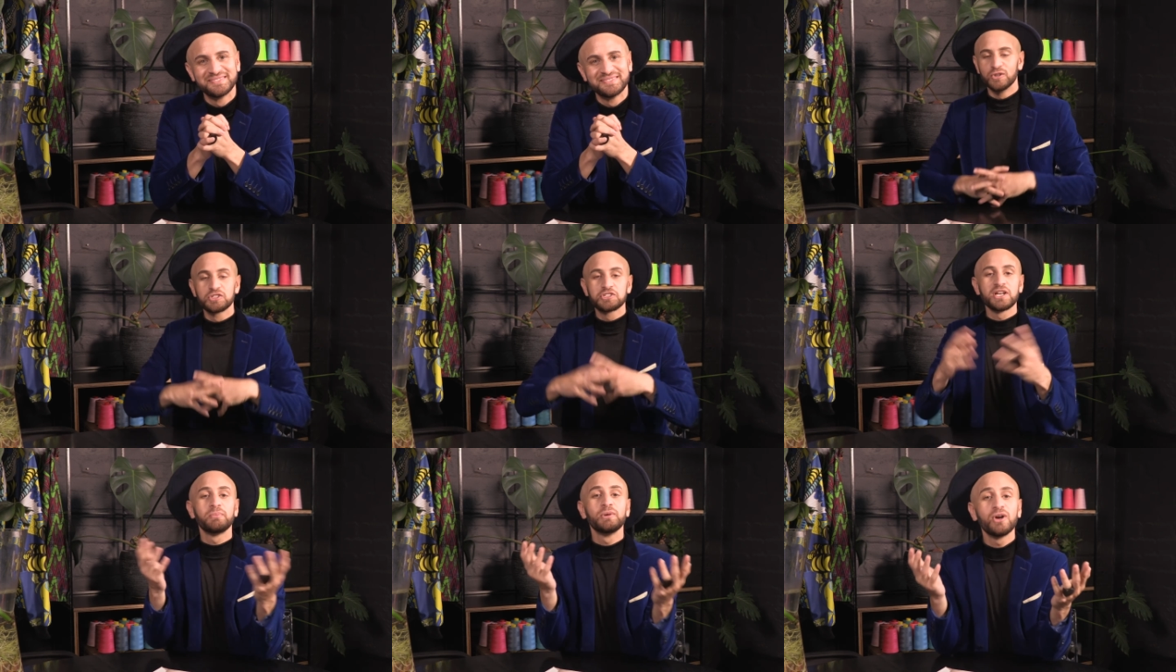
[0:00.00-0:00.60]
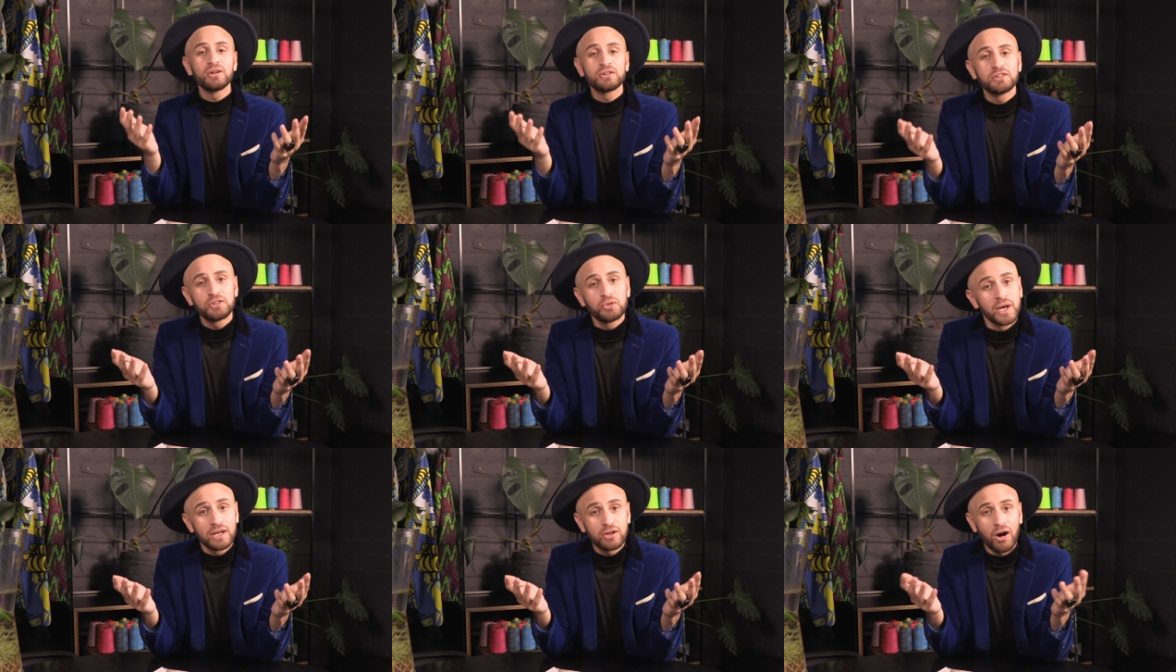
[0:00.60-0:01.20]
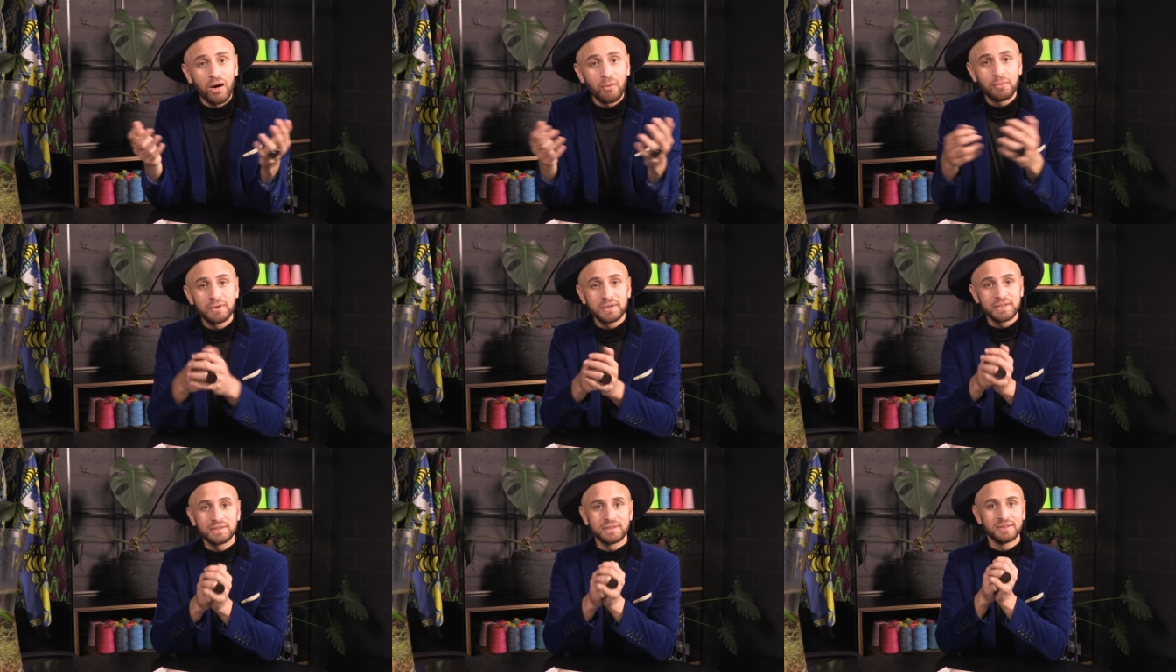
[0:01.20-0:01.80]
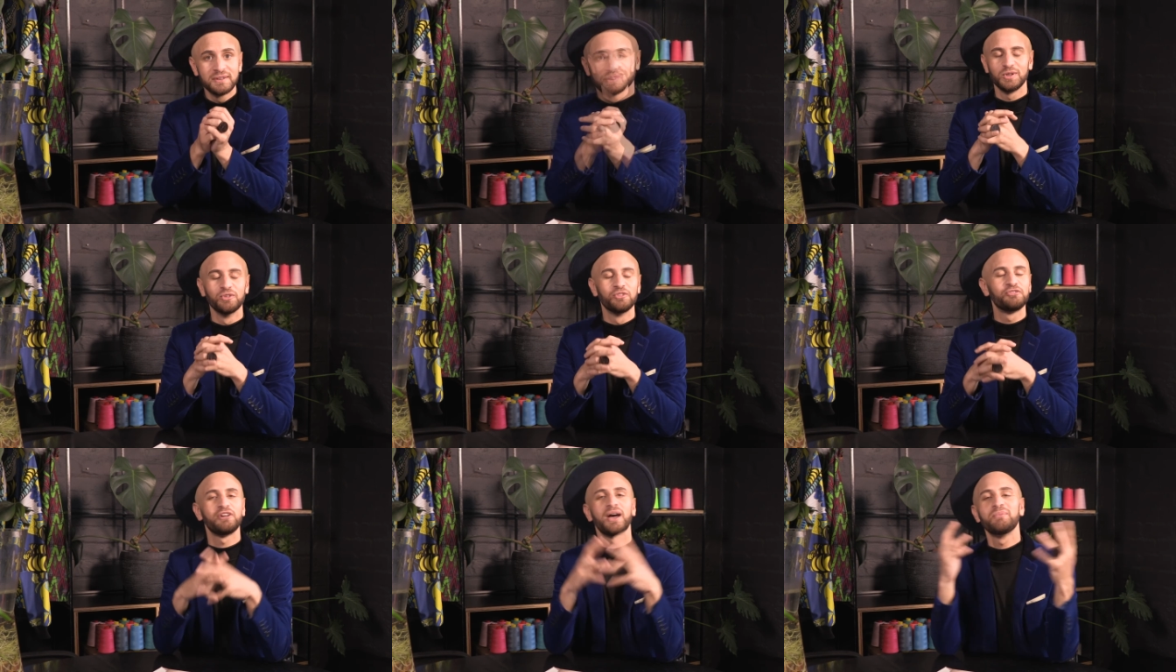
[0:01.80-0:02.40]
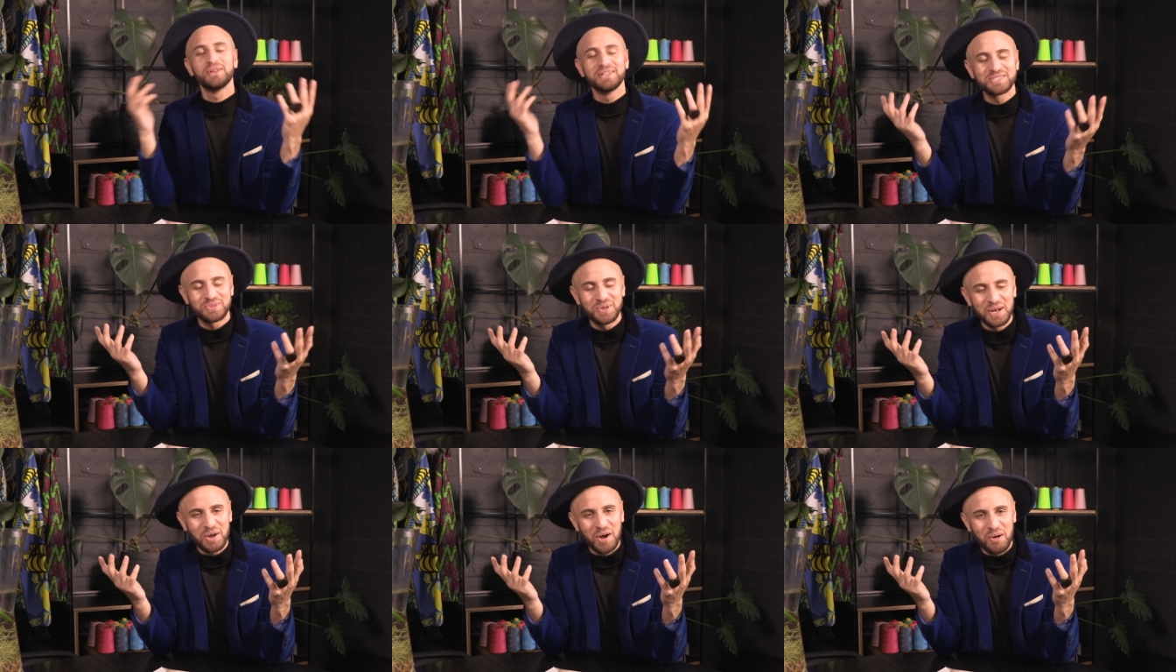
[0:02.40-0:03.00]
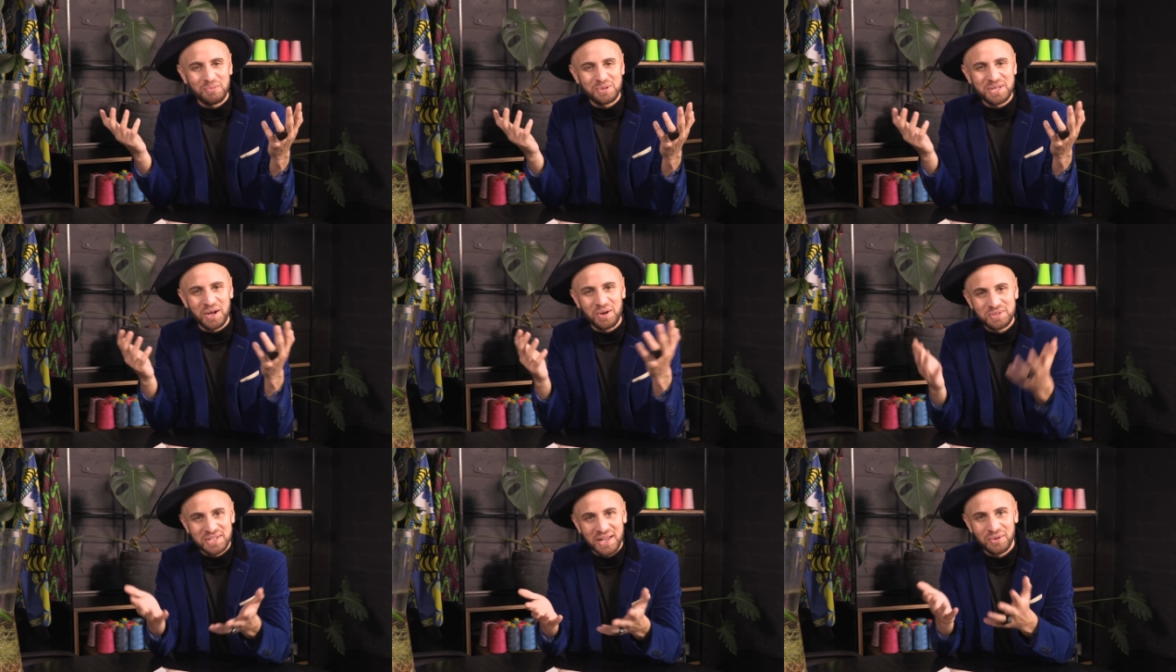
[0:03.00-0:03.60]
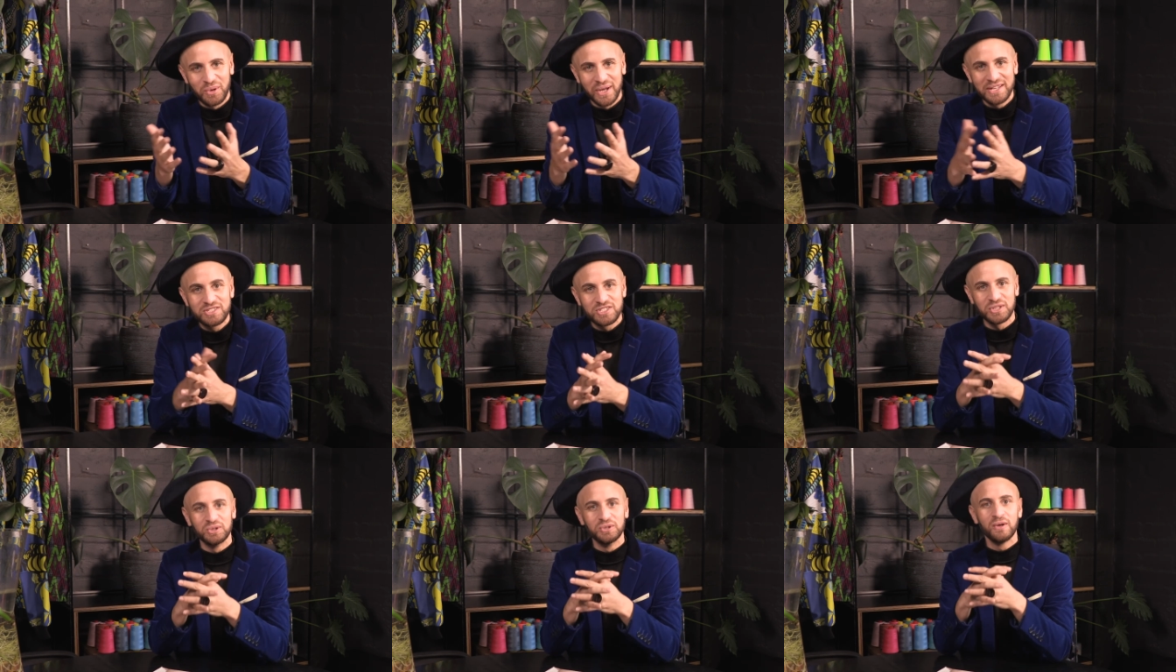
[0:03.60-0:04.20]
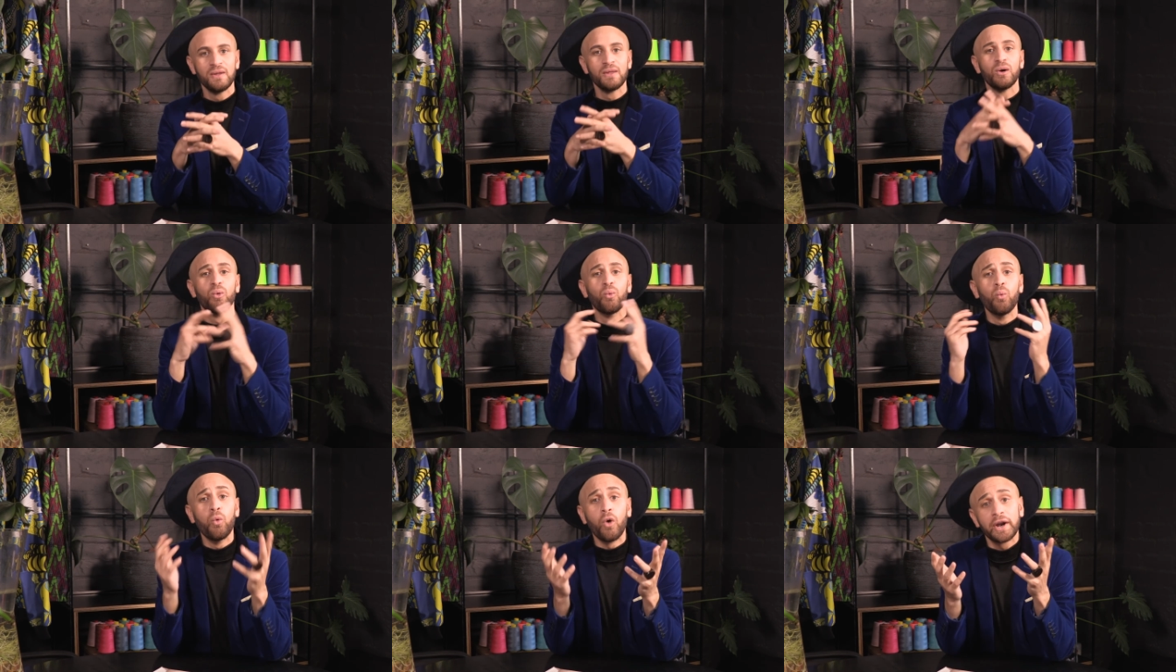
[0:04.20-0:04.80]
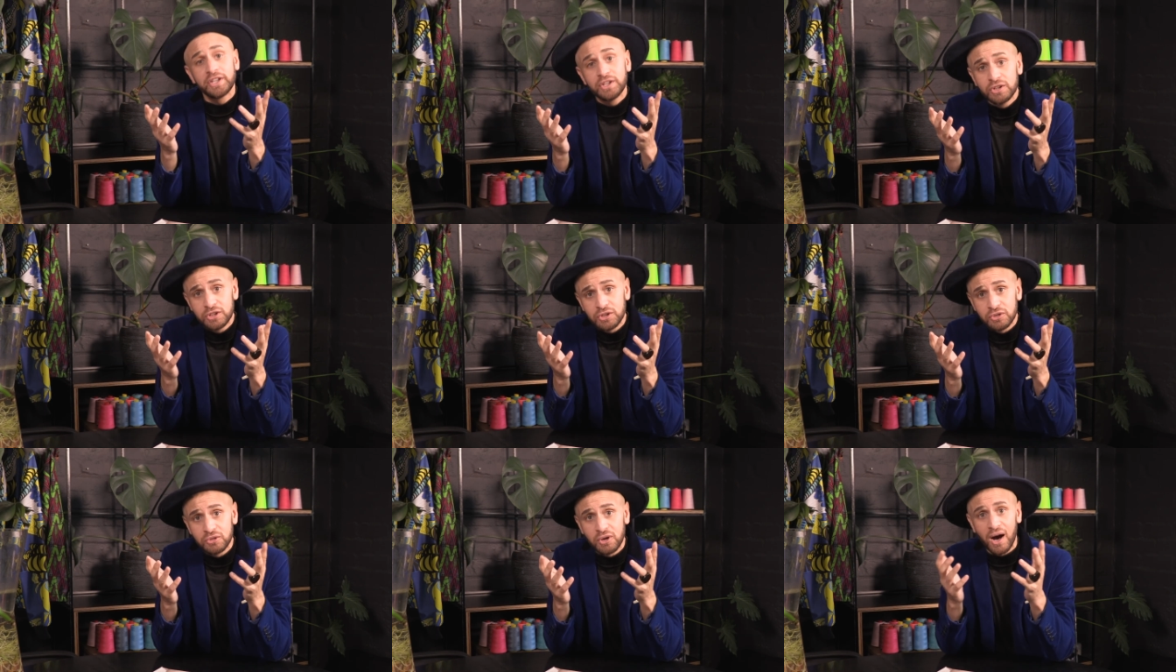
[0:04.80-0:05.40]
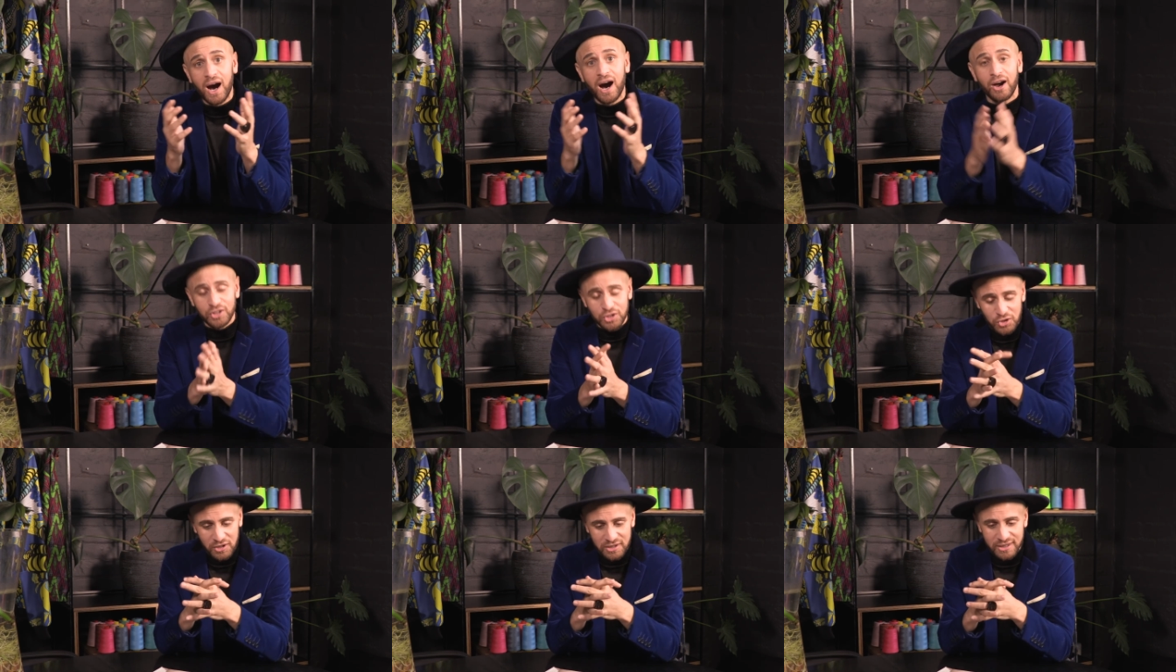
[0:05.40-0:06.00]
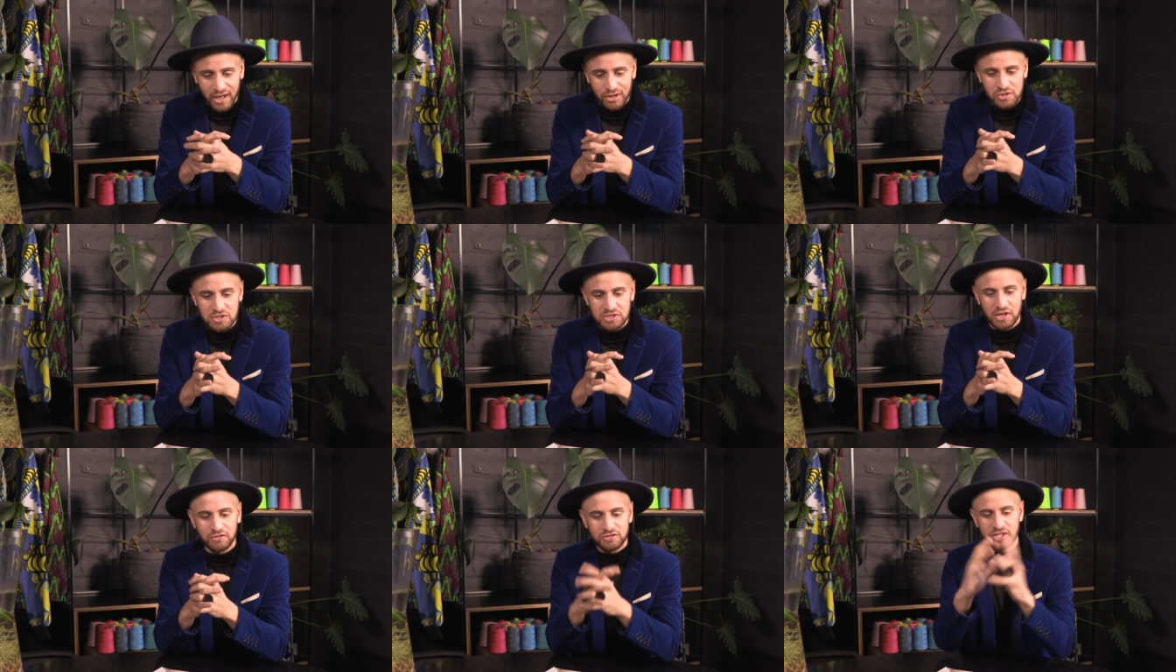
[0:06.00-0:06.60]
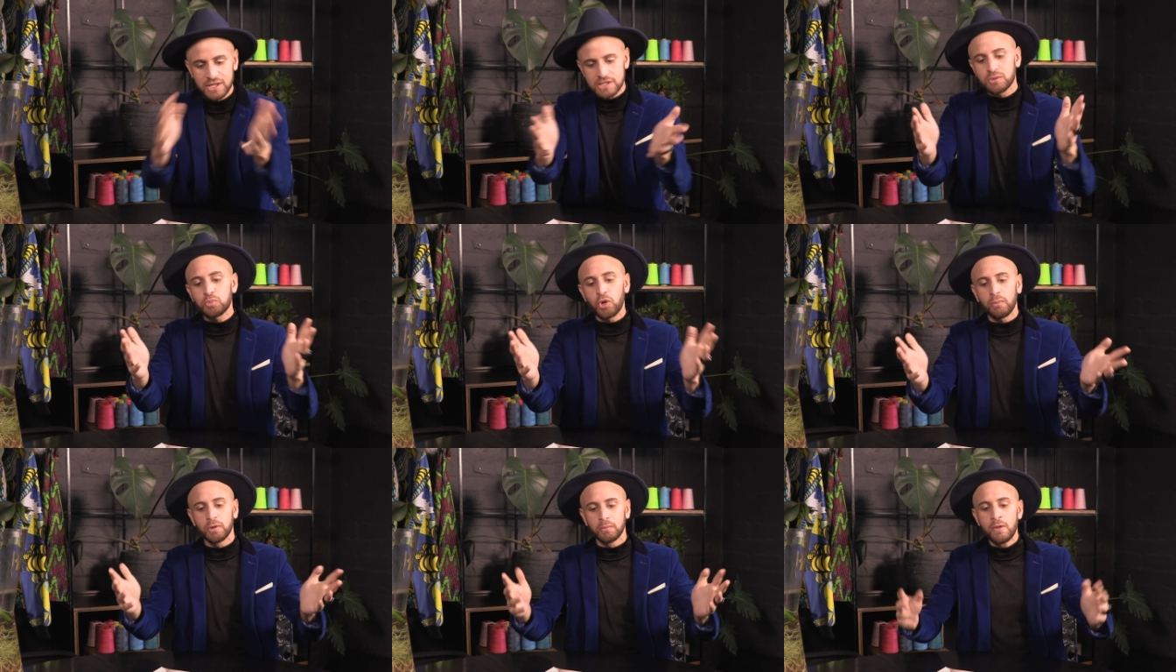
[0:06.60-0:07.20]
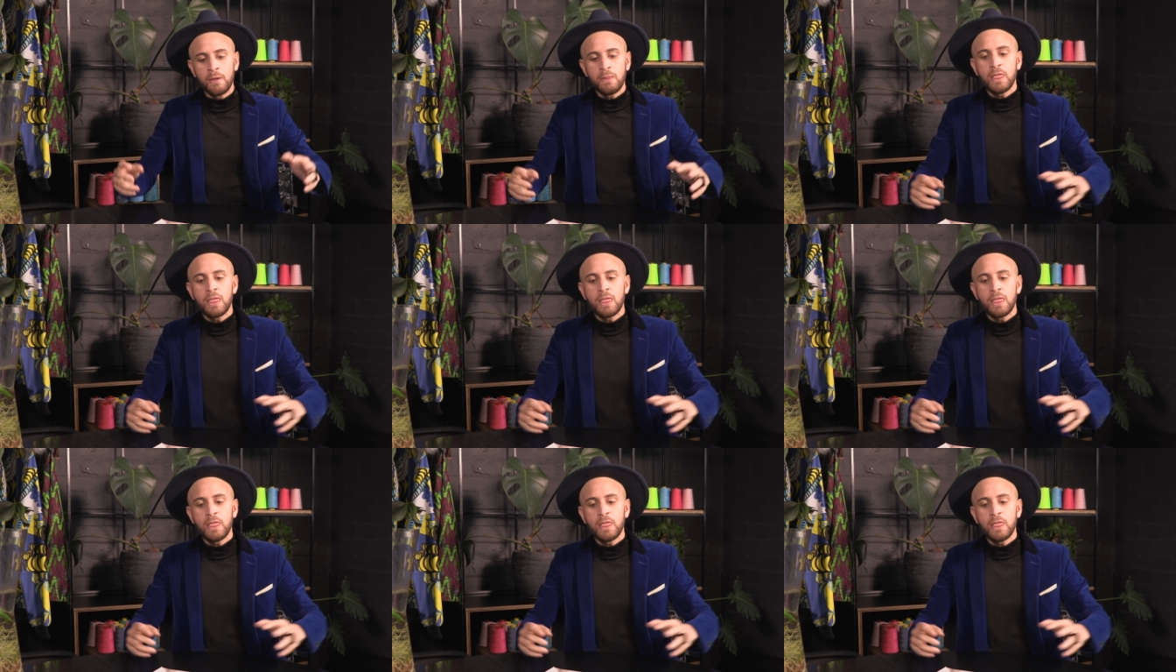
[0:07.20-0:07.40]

You're stepping onto the red carpet, your fabulous red carpet host awaits you. What you do, how you conduct yourself. So here's the problem.